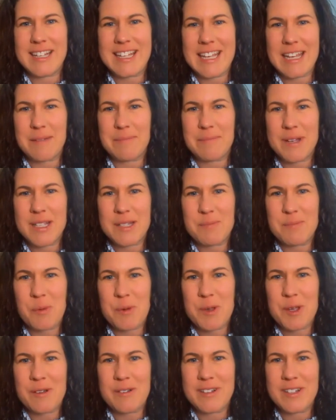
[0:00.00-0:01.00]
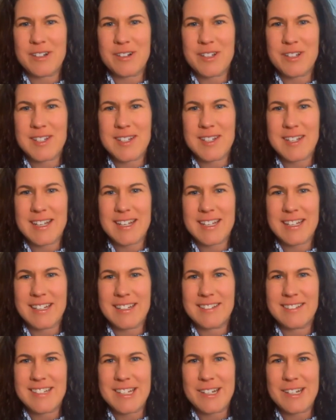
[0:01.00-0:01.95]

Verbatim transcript: on campus, but we all understand,